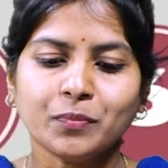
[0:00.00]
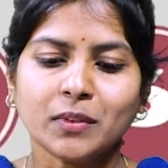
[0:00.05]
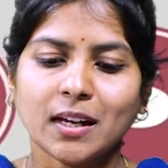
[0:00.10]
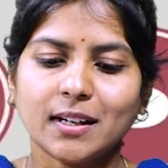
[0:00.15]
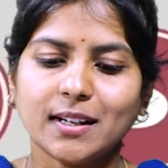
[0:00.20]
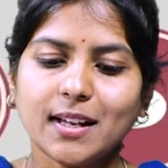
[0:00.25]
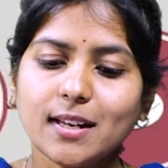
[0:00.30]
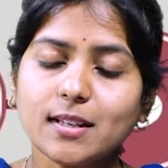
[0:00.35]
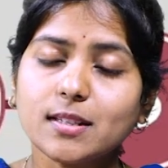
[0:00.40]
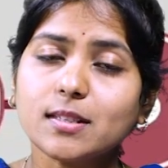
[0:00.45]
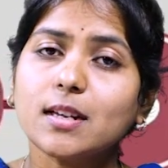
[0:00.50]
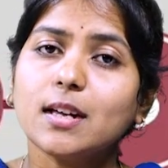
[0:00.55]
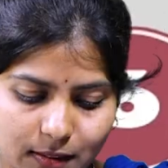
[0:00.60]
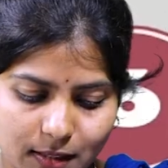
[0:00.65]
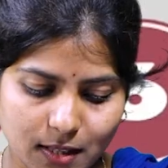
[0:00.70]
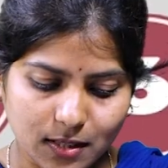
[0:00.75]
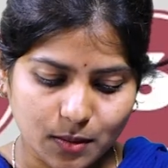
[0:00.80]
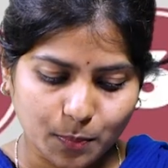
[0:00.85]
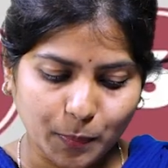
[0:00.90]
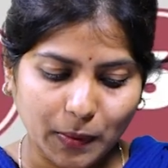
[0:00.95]
Next,
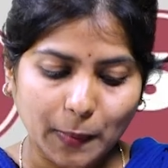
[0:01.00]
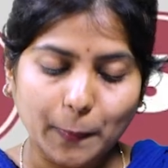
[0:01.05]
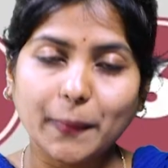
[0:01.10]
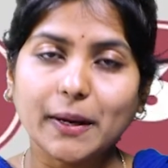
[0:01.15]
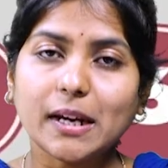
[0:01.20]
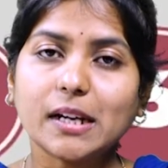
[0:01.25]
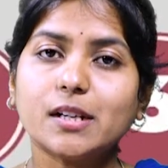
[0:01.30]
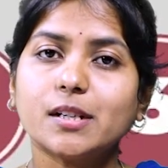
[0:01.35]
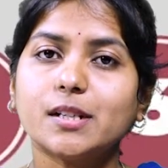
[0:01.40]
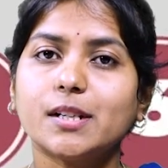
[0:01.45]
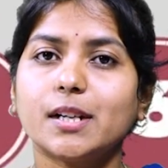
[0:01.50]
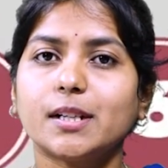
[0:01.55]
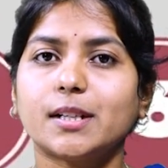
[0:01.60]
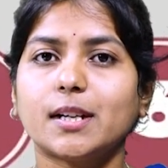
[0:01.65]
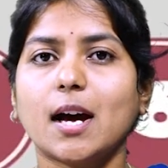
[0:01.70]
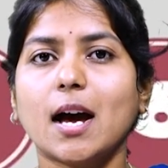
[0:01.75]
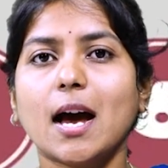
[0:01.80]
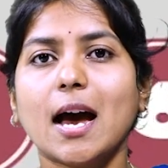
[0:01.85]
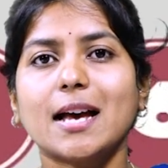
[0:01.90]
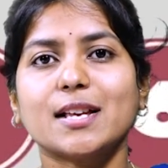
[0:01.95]
this prepared data
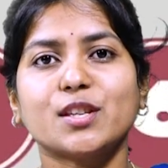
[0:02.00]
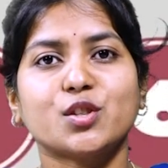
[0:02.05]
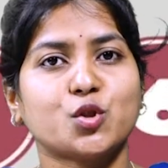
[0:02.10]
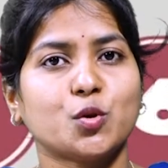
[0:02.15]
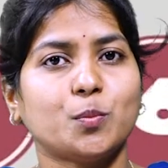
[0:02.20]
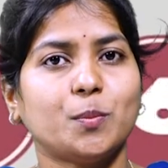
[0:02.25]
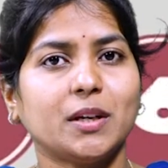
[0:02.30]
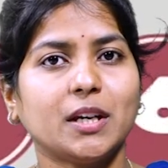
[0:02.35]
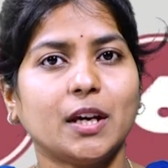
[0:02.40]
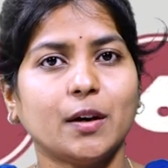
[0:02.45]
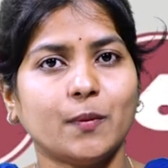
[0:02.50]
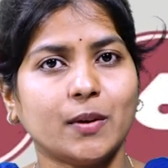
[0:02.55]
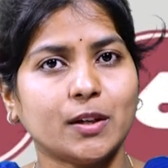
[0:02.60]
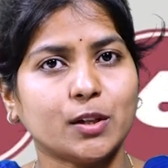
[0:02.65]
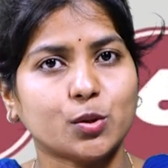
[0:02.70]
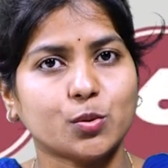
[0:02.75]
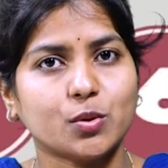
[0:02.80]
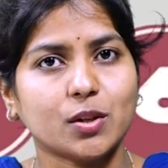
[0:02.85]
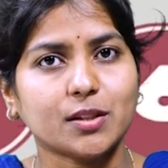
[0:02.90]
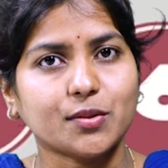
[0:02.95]
has to be given
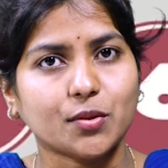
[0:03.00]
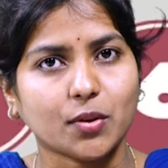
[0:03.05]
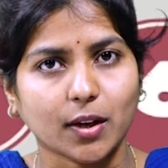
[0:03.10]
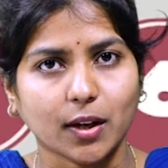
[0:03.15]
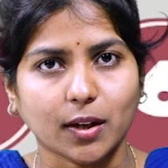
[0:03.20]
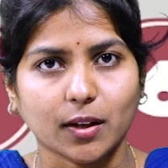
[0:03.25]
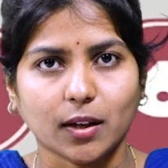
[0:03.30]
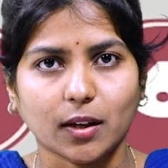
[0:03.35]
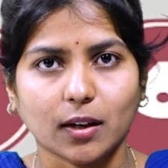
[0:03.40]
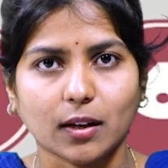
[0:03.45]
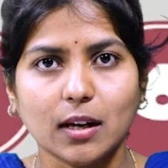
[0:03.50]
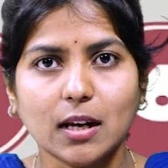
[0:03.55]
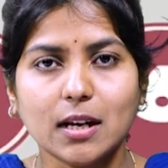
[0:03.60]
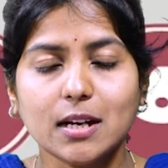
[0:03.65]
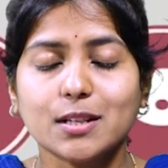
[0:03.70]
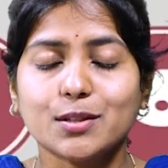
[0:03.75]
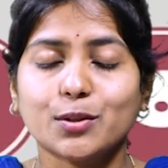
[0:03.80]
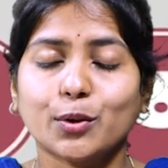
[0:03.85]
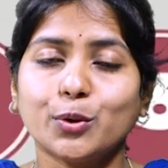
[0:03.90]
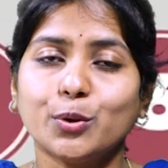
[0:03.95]
to the training.
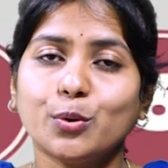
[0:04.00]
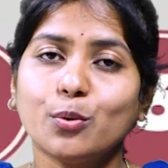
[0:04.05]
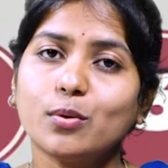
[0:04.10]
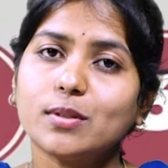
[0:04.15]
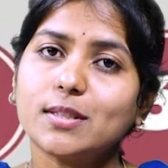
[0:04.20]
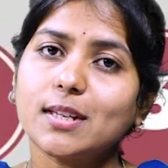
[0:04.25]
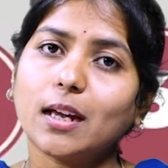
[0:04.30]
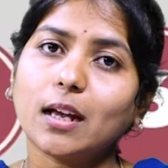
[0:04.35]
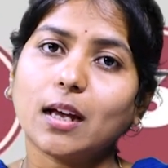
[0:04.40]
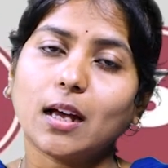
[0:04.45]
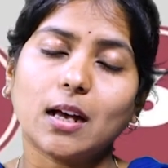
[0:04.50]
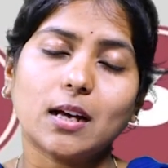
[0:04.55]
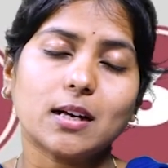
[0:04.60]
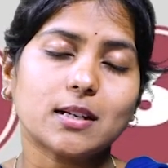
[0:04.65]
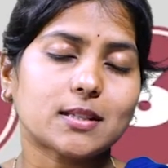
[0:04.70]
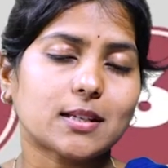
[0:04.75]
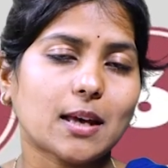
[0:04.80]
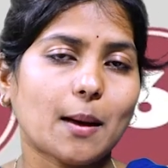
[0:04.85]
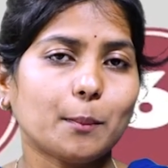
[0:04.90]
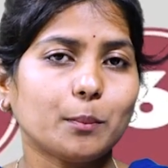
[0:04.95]
So using
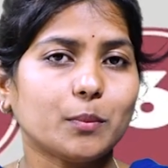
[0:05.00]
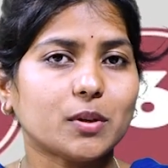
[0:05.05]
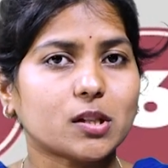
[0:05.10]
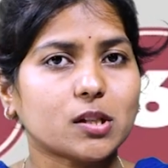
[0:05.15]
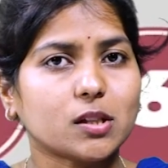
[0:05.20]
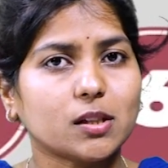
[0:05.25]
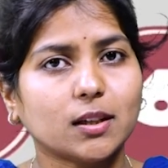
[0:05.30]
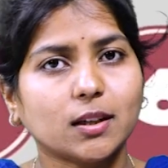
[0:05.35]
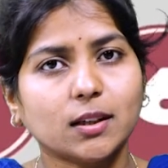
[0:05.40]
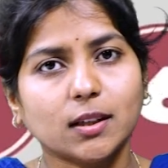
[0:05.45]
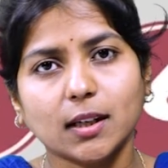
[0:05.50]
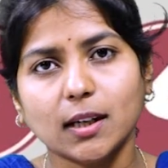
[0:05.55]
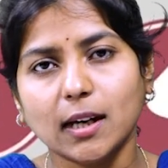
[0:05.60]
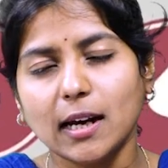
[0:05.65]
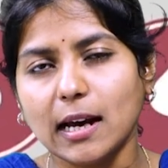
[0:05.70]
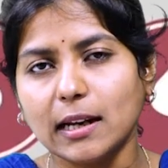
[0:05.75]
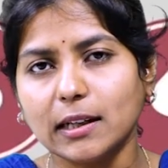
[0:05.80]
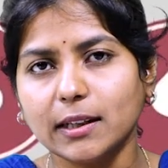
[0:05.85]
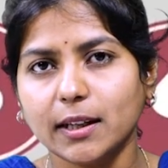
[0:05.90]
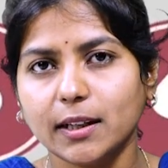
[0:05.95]
some machine learning
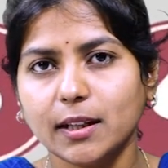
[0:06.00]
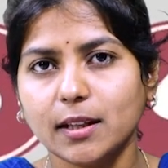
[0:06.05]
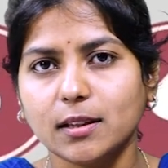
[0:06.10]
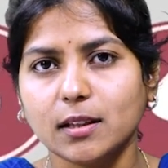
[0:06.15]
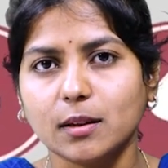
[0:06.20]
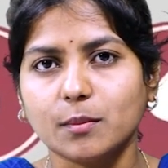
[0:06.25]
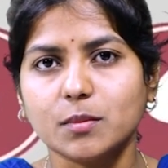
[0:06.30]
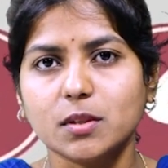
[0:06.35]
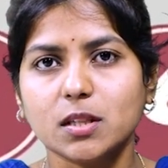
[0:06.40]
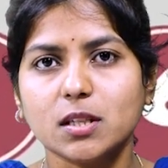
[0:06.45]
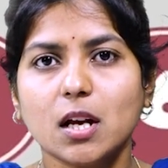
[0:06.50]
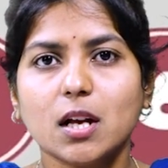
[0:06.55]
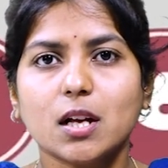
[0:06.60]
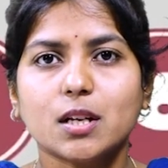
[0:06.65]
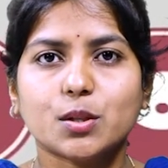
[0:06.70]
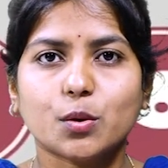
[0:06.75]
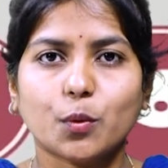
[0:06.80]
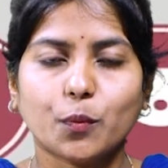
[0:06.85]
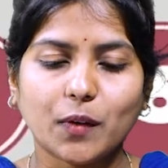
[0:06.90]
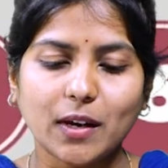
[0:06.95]
algorithms,
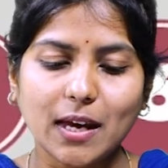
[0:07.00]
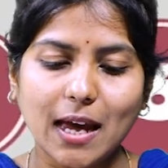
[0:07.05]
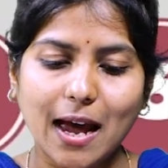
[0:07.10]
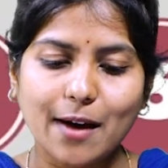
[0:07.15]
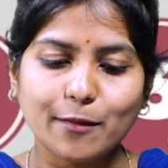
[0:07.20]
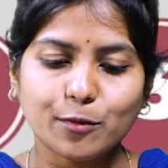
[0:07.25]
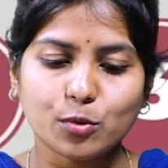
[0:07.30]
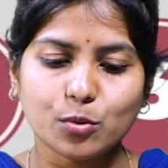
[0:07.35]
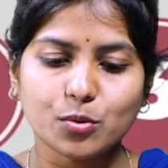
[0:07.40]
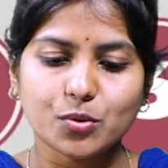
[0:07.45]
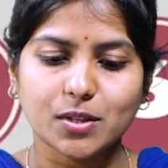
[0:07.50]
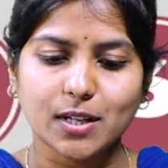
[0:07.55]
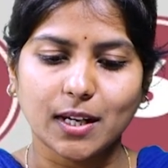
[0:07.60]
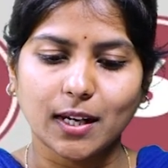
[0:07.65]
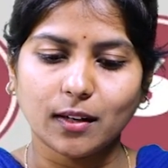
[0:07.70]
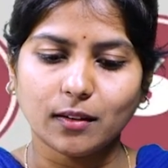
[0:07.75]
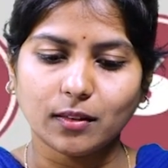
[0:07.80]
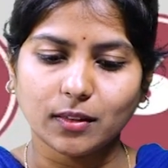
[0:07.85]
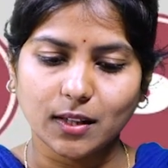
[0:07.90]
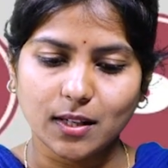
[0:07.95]
so we have to
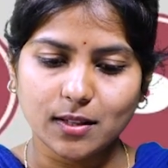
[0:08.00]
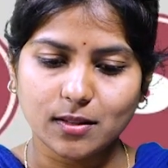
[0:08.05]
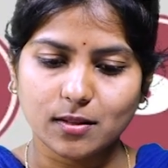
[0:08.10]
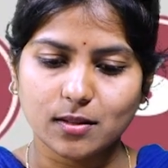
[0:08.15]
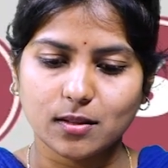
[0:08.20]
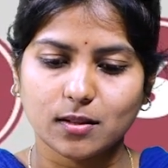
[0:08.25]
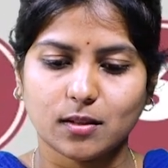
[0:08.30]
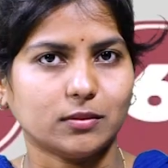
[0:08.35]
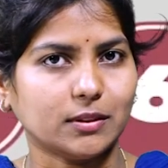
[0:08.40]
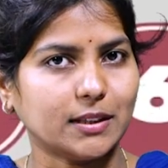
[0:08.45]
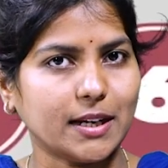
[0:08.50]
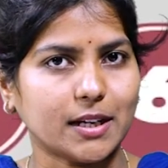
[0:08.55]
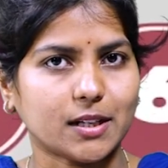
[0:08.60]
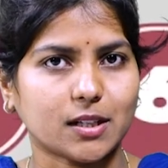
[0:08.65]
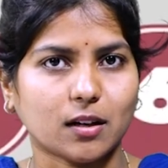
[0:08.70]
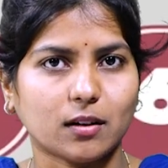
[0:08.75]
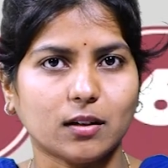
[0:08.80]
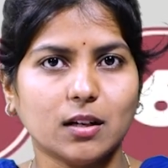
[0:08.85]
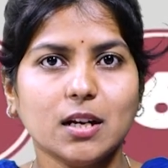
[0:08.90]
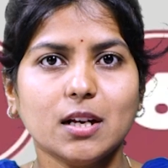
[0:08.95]
train this
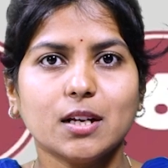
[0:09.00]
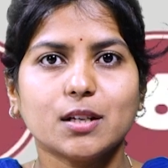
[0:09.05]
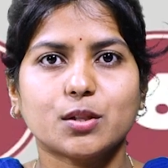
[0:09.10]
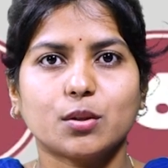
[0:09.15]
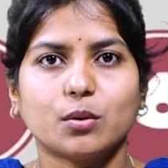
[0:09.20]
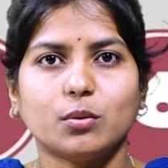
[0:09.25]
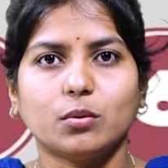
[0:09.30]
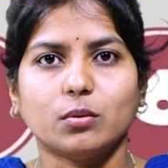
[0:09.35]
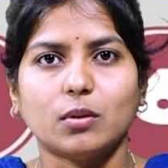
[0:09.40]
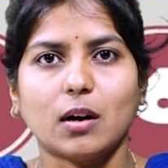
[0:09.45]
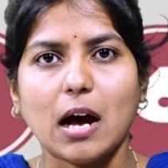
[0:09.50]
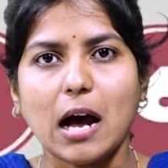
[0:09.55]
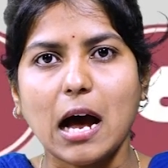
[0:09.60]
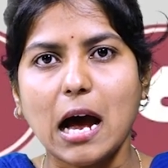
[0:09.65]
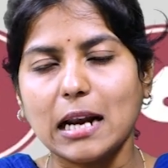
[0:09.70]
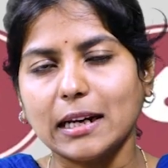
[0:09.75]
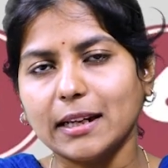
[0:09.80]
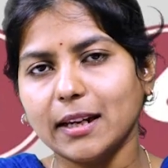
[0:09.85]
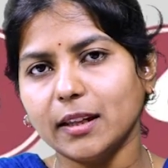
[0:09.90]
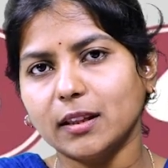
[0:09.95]
data. So
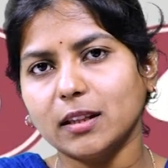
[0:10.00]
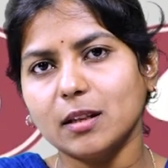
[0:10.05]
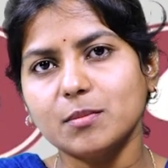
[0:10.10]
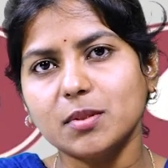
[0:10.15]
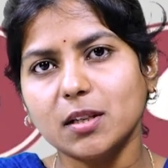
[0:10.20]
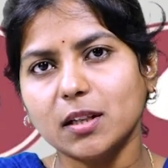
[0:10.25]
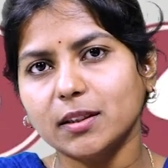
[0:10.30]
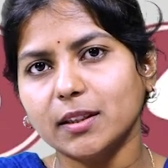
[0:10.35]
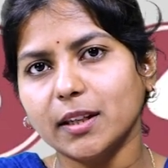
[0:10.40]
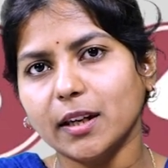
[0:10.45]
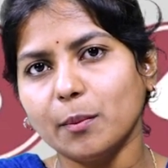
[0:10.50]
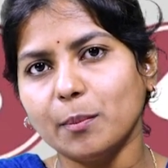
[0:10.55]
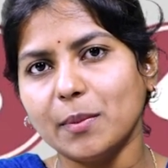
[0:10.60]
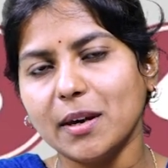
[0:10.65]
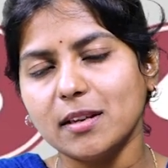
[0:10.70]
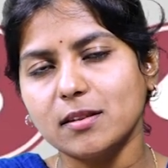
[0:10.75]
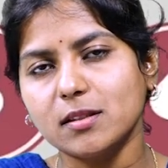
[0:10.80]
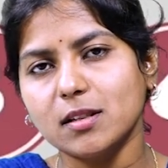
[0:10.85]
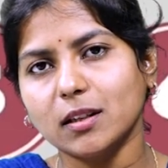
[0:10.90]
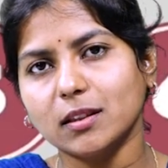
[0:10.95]
algorithms are there,
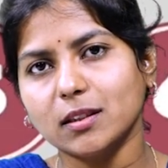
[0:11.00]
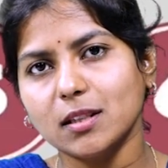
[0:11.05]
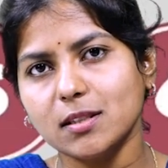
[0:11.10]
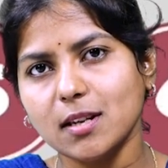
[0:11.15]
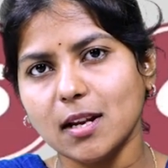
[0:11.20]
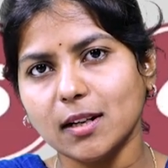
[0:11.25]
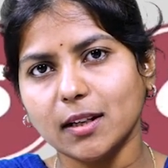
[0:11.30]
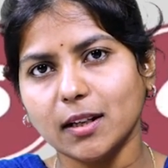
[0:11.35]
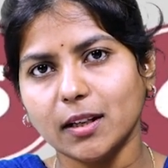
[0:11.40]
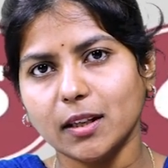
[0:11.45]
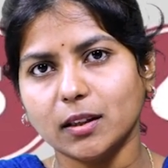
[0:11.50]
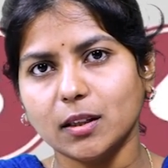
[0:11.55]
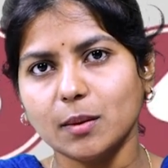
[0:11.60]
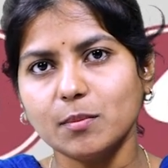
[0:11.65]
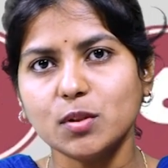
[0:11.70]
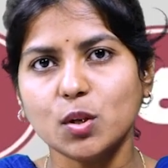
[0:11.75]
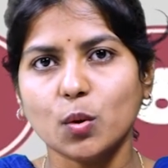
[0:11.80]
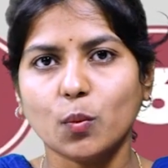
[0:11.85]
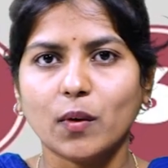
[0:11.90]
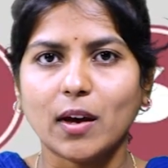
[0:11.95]
based on this algorithm,
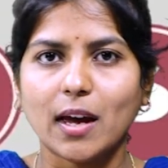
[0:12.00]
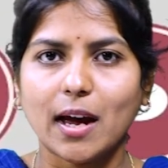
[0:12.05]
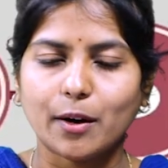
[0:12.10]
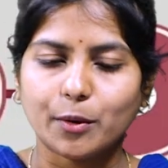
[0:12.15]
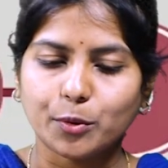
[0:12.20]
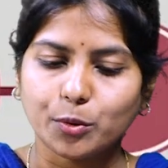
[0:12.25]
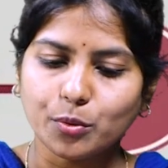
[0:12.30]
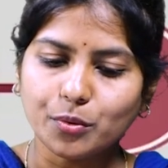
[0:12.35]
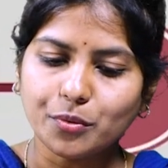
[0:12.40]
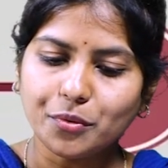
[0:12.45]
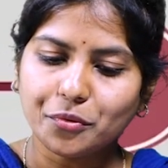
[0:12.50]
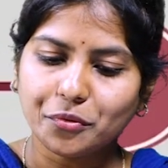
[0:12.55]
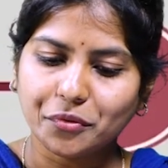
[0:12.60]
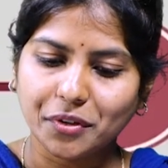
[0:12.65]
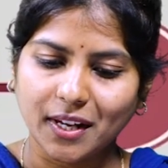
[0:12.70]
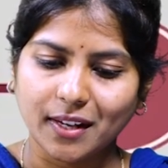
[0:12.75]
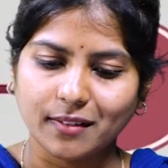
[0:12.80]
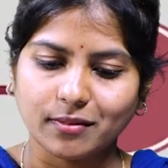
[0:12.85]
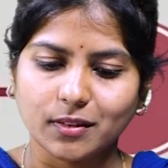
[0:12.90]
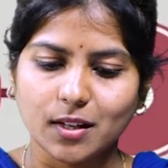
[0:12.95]
so we have to
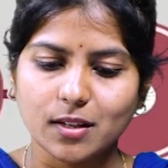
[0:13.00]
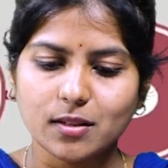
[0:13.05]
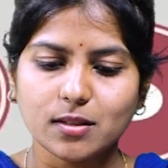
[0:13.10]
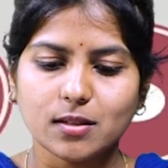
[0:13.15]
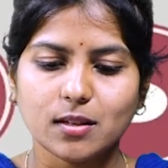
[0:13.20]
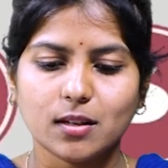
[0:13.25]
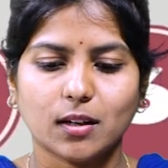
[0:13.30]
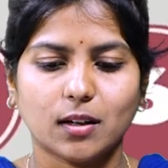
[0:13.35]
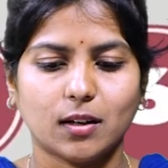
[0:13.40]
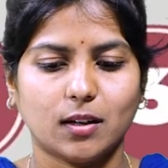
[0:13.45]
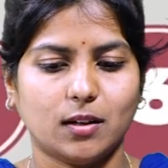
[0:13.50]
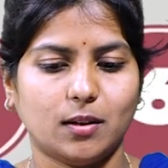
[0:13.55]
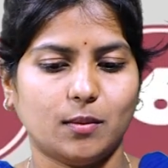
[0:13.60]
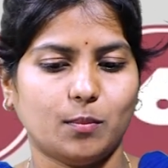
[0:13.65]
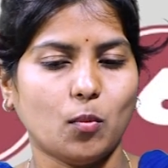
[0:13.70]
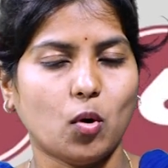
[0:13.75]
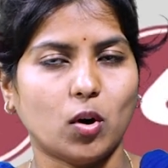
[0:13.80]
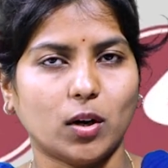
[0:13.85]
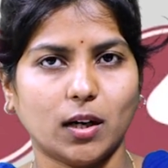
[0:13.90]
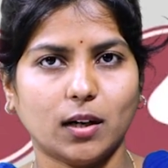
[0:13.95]
train this
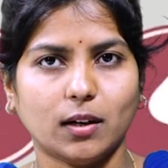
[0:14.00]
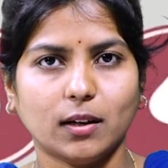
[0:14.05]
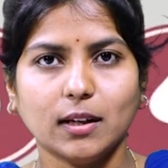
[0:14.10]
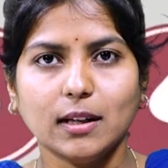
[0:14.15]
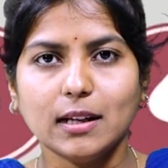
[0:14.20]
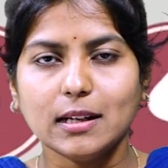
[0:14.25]
model.